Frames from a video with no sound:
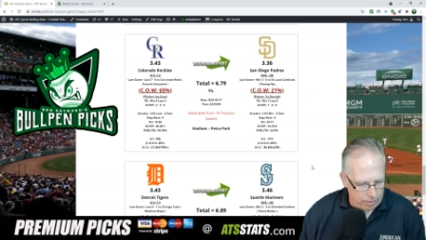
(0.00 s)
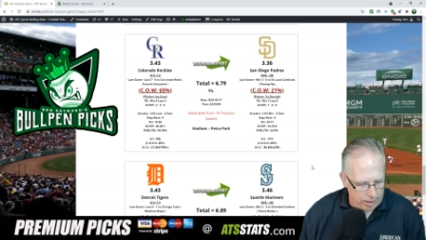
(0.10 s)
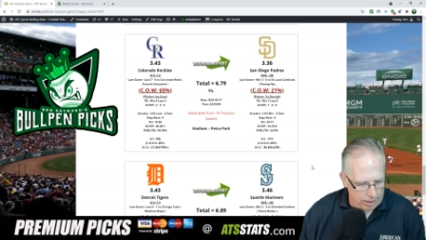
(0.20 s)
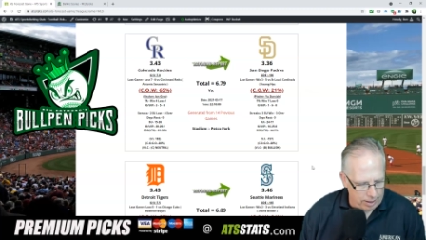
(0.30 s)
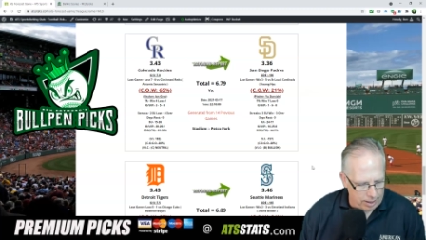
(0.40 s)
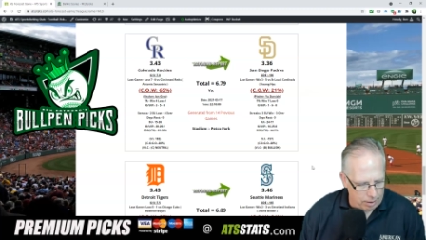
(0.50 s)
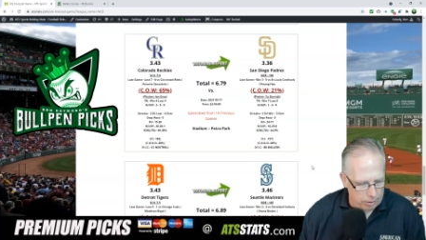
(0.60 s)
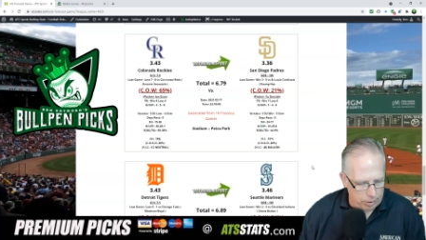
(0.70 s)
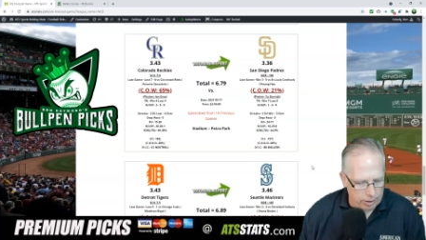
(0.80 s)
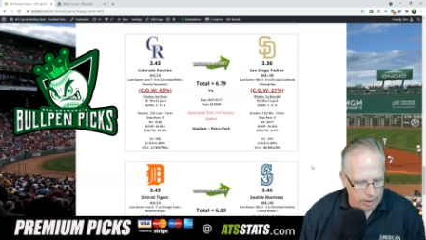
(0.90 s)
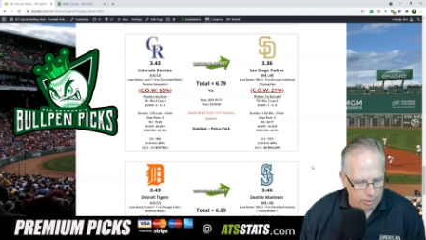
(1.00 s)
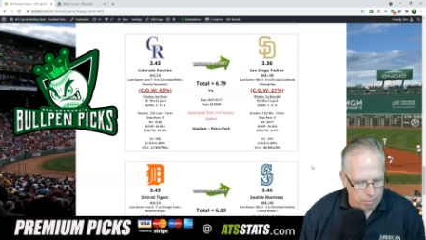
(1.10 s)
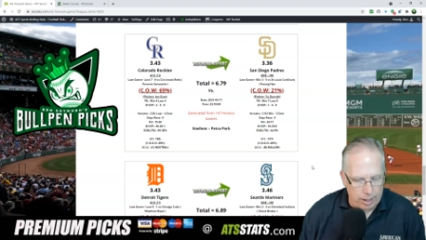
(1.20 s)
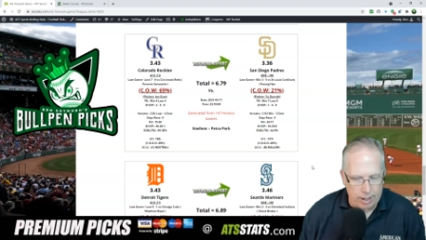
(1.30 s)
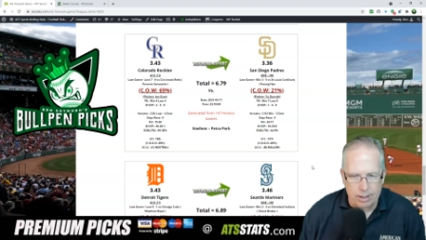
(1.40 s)
and uh, you're
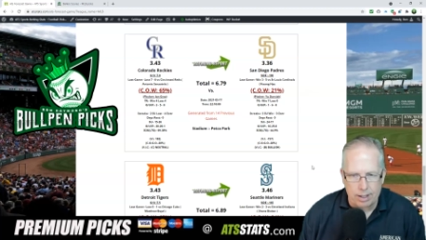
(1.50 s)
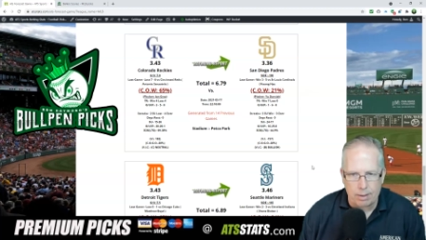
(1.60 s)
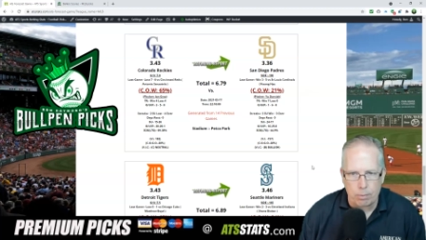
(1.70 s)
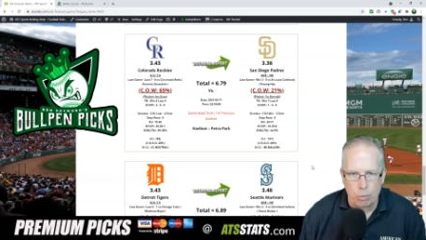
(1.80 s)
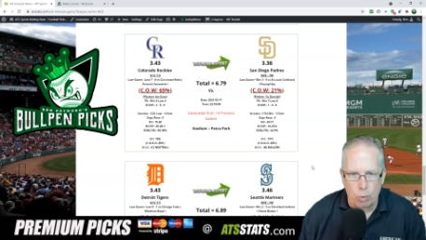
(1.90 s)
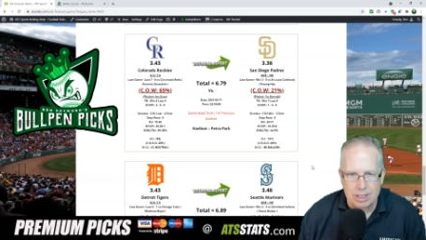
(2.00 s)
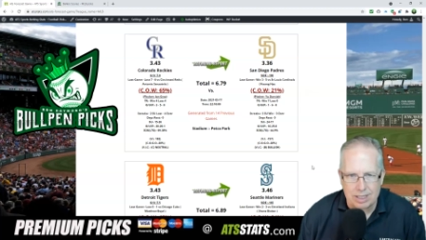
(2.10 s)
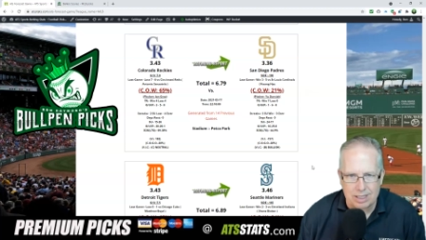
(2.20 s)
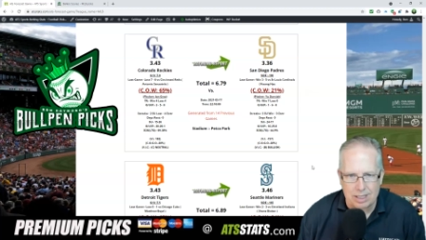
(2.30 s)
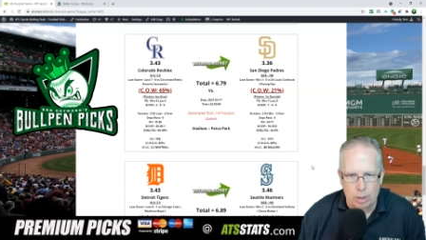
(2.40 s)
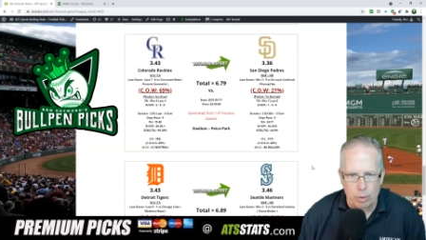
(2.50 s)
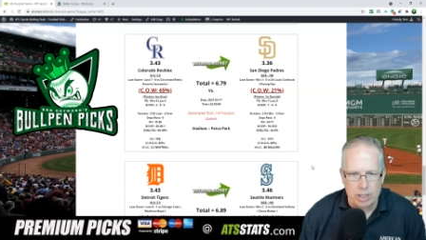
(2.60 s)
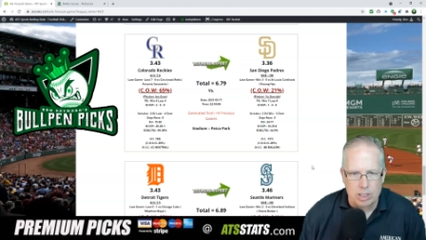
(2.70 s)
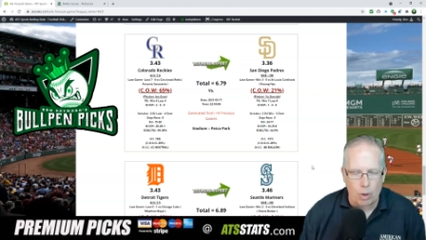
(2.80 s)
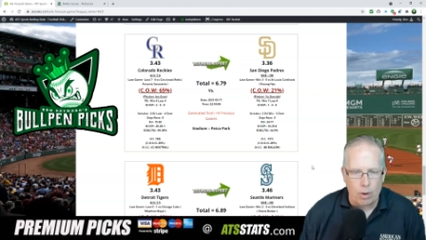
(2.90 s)
playing uh,
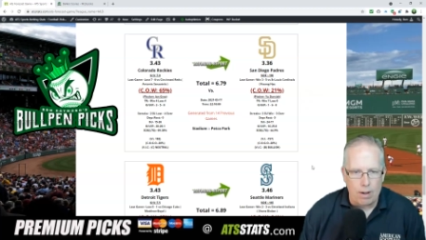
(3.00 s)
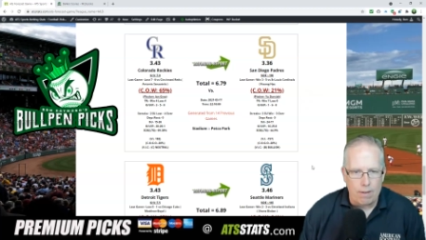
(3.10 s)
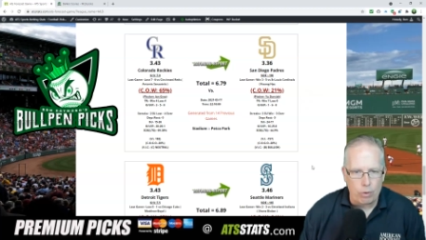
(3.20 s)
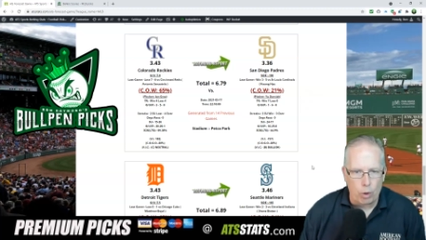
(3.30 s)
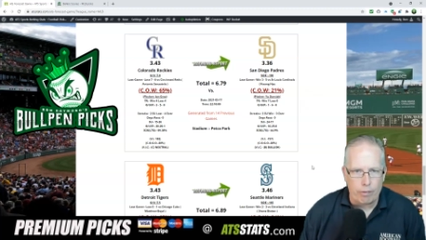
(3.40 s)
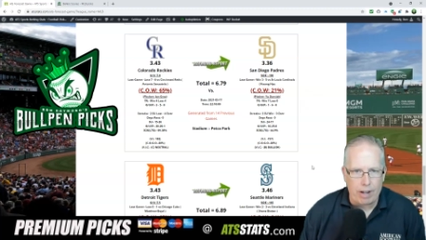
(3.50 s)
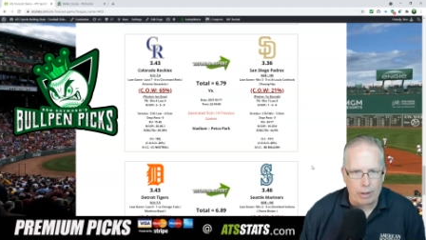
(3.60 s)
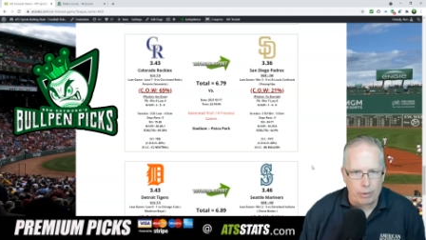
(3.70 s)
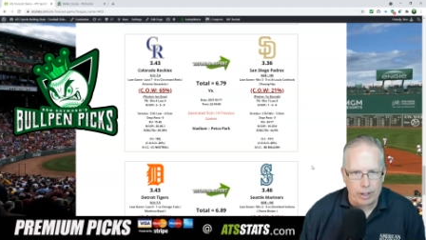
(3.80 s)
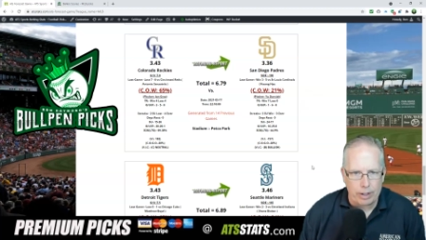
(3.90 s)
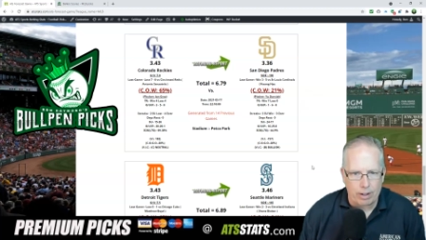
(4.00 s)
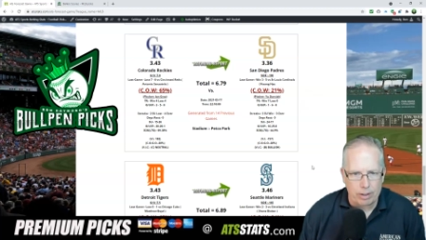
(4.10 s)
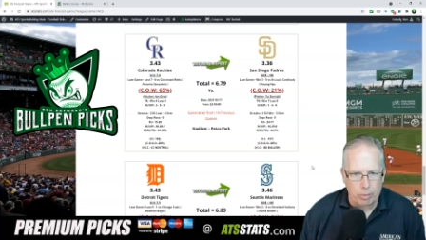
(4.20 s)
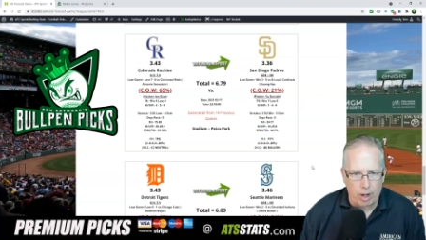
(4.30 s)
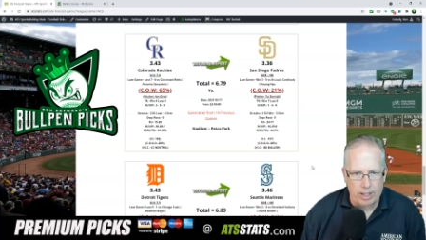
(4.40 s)
163, so no value here on
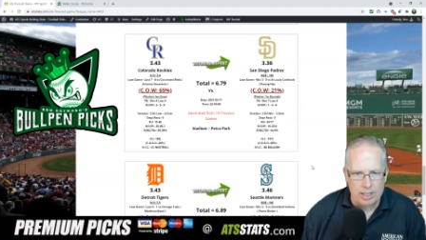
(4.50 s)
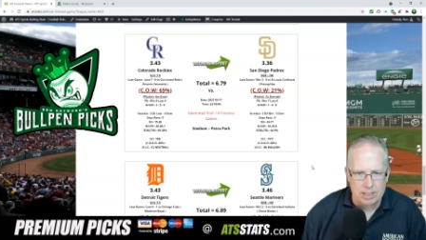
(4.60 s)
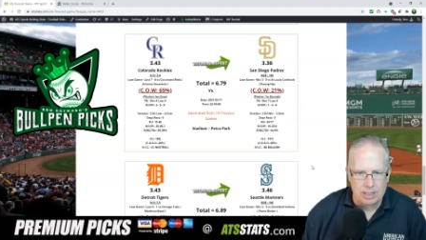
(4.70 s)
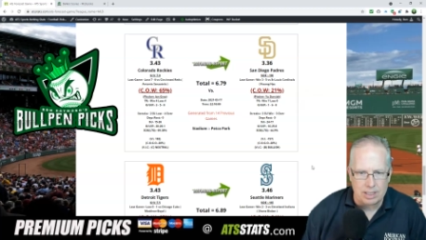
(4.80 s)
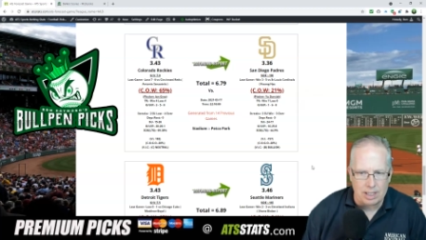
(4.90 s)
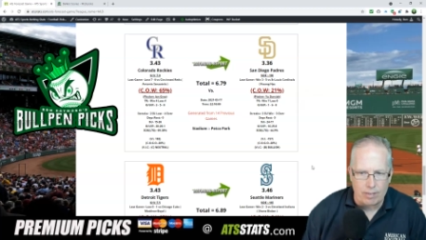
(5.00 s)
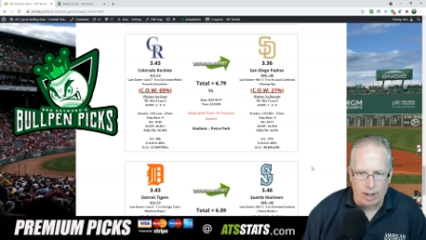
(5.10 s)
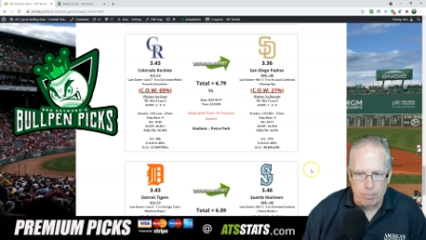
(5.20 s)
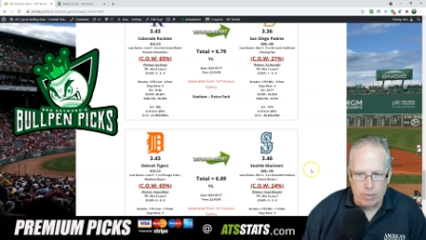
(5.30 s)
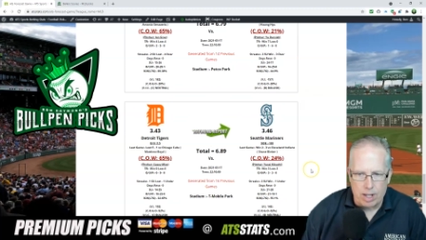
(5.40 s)
the Rockies this evening.